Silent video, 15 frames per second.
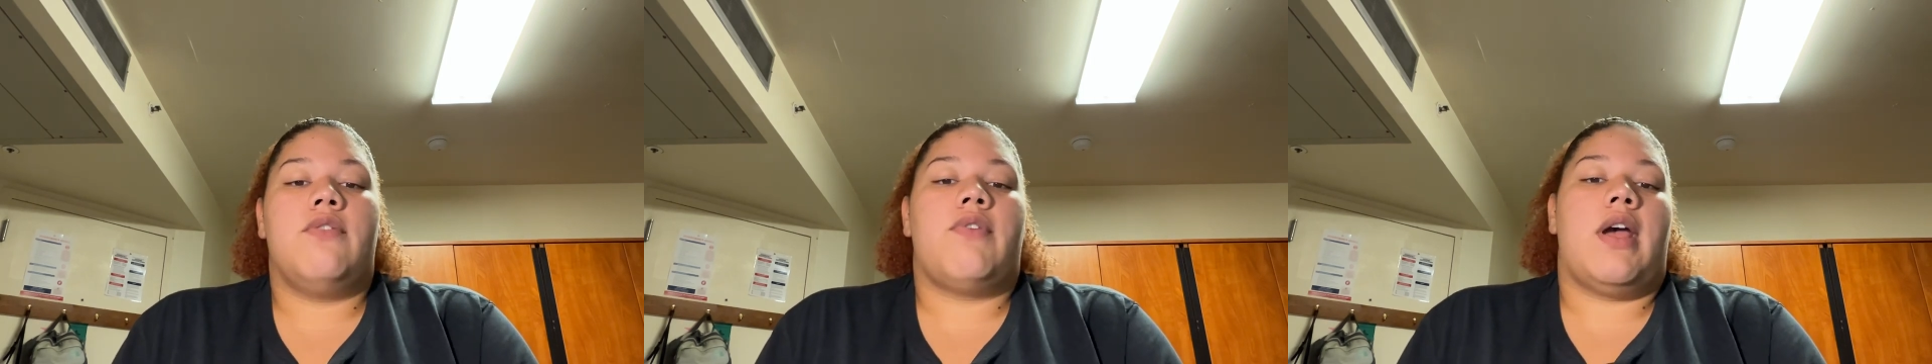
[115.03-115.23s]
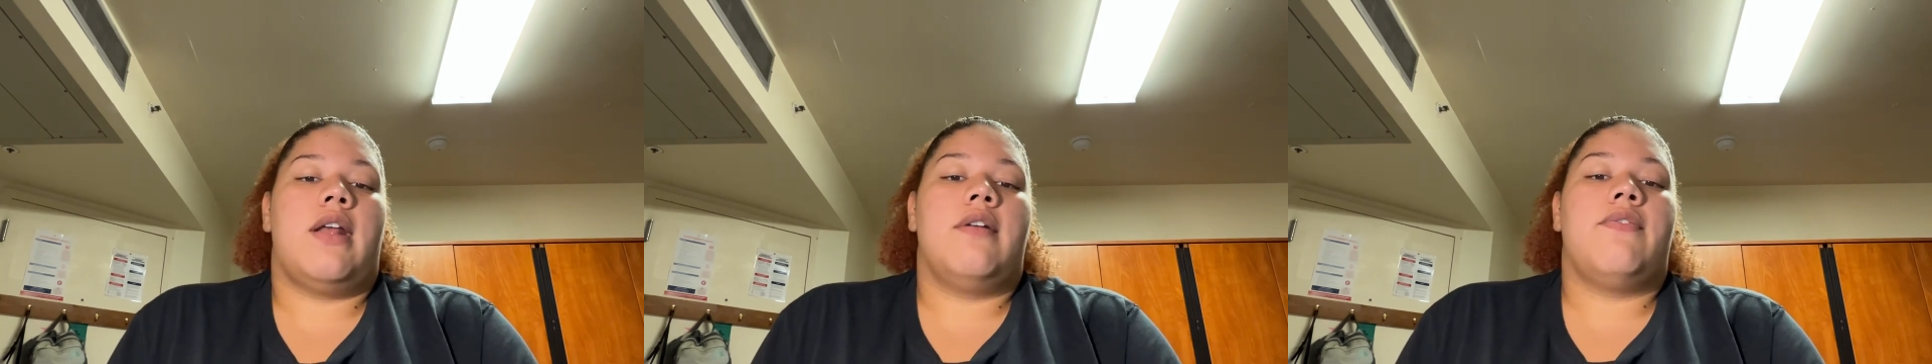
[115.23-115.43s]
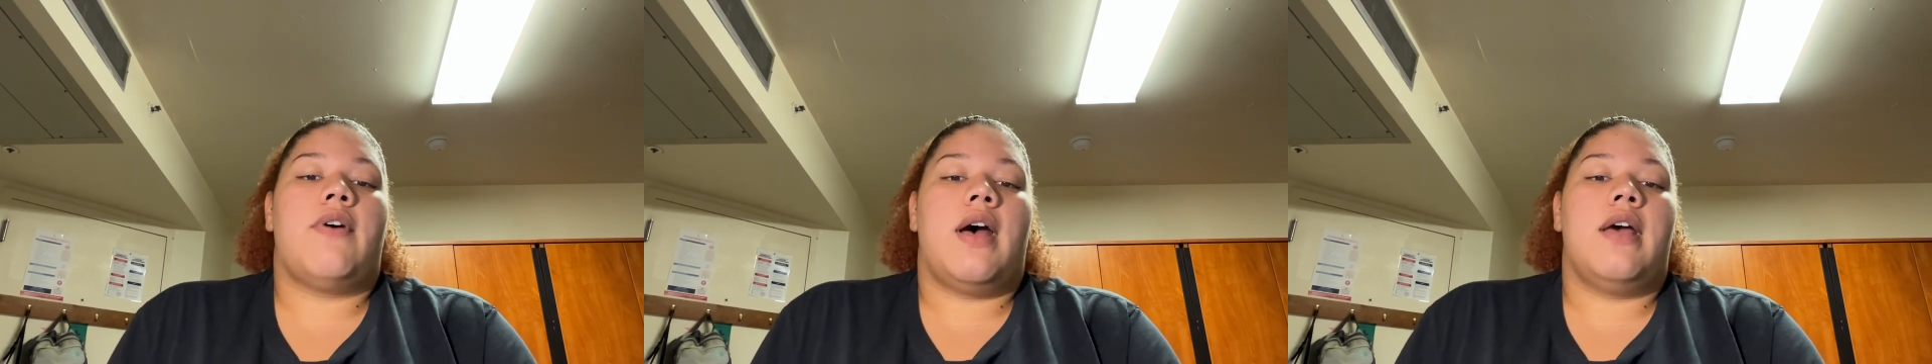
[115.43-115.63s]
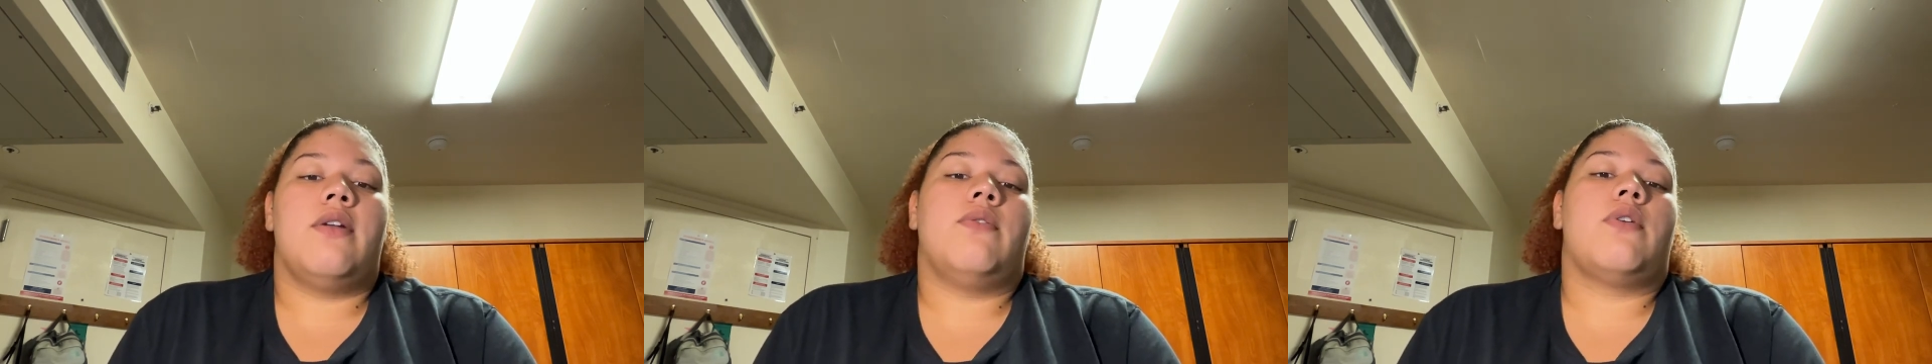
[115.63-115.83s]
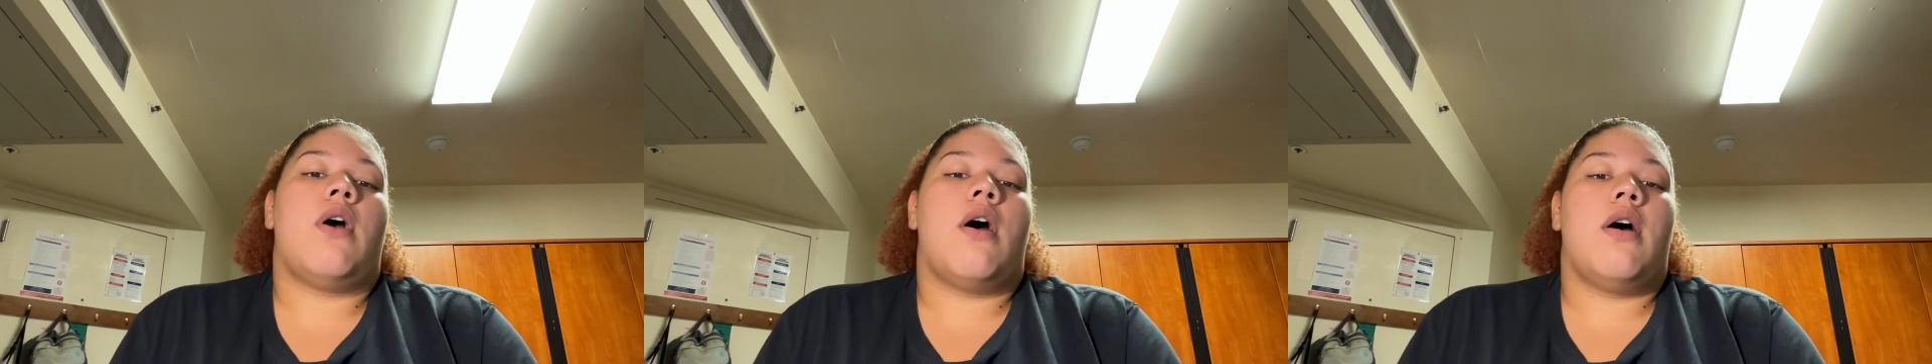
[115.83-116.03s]
ratified
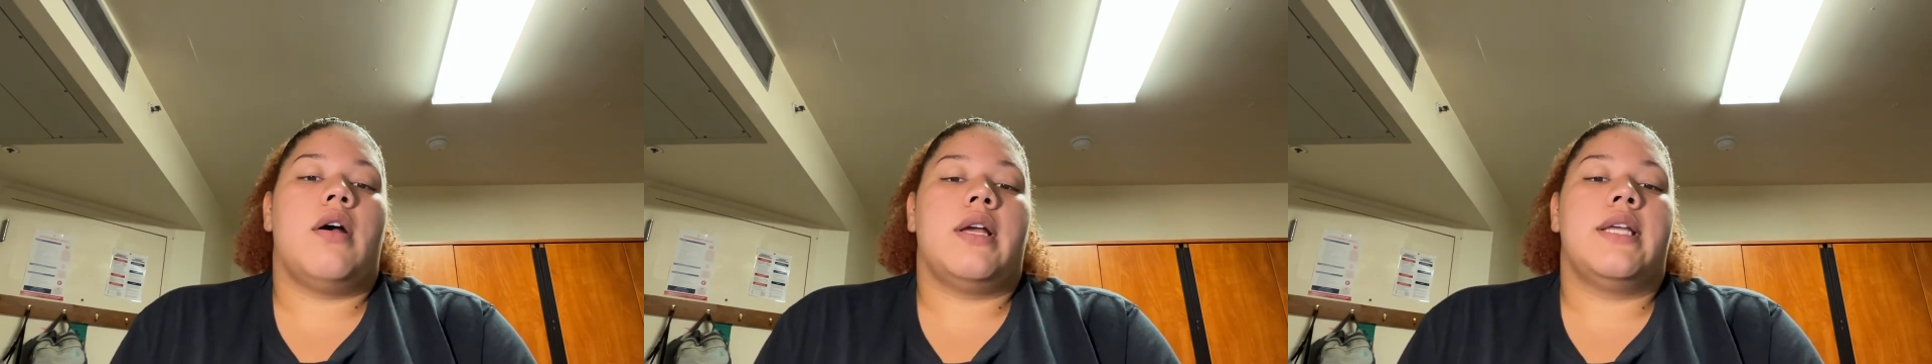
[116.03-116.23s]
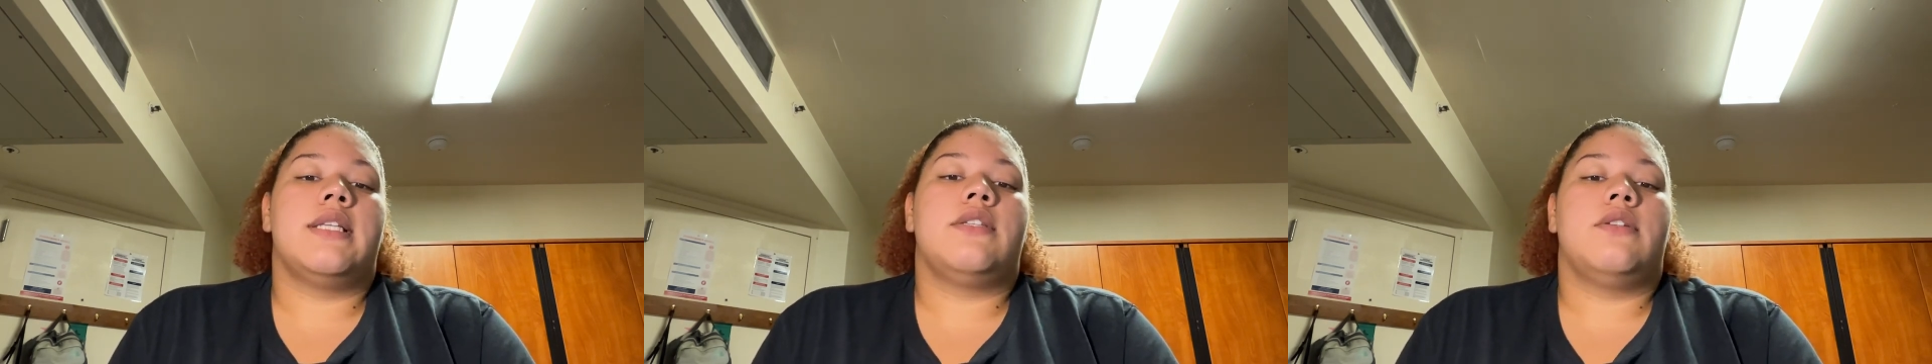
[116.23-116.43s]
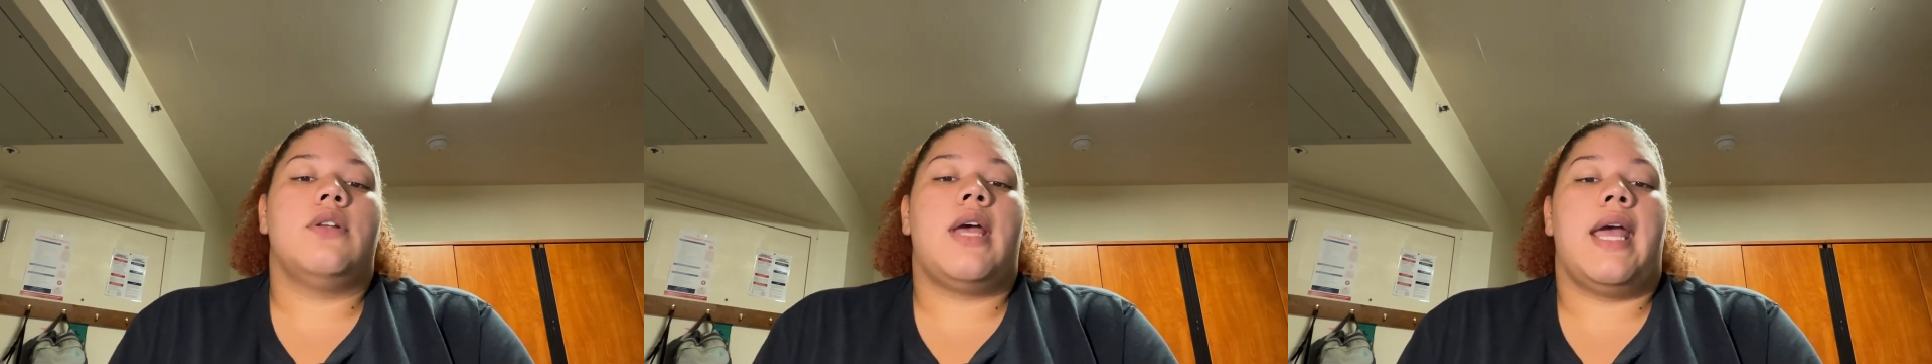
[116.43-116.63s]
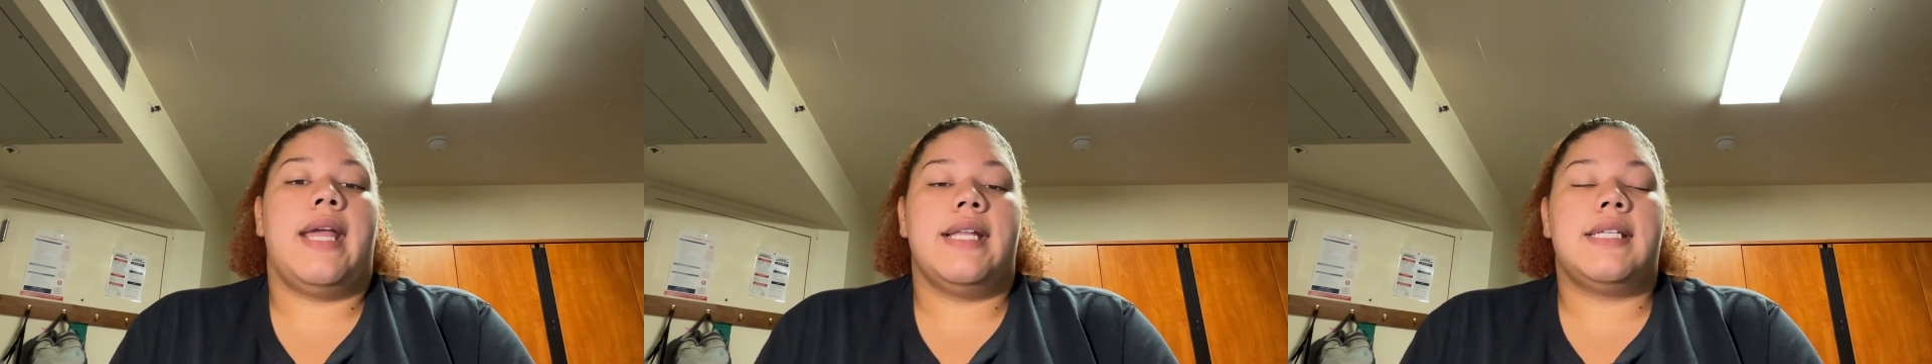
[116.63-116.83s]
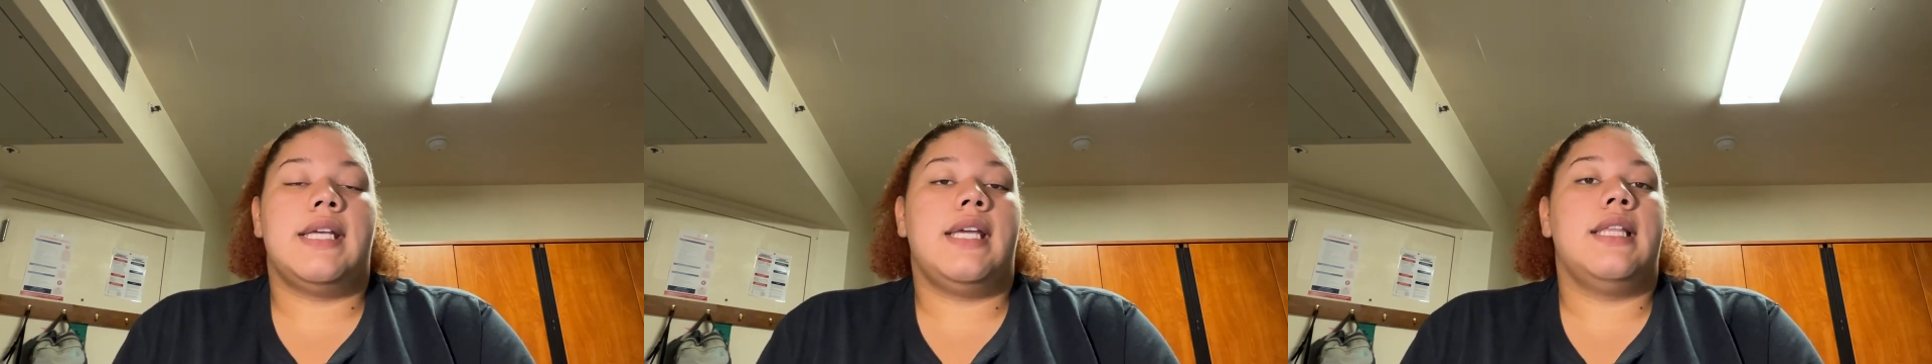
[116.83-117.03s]
on August
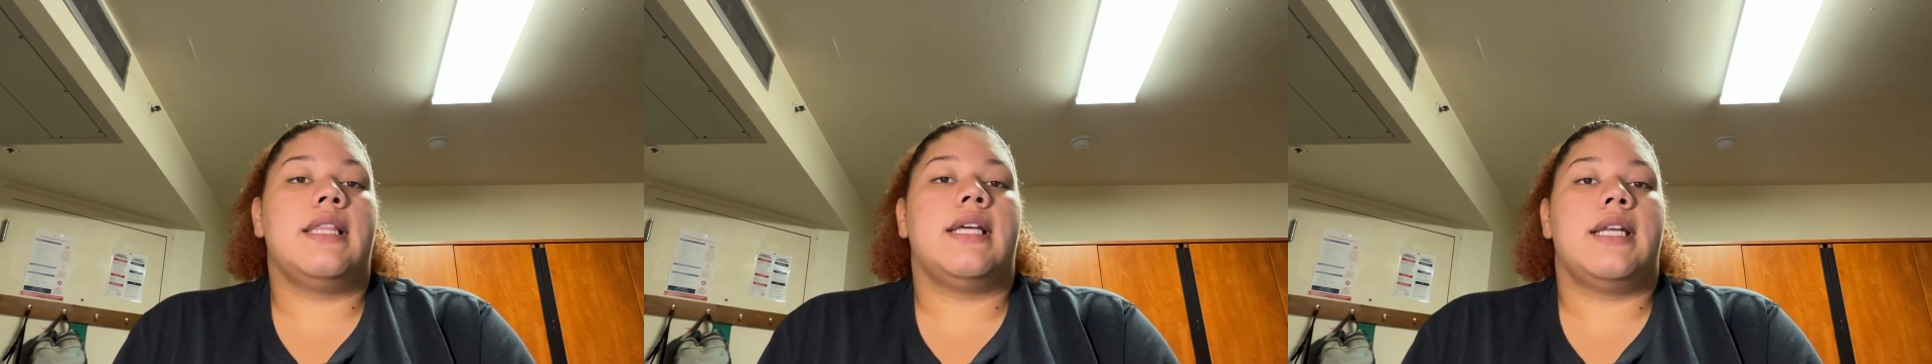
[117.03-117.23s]
18,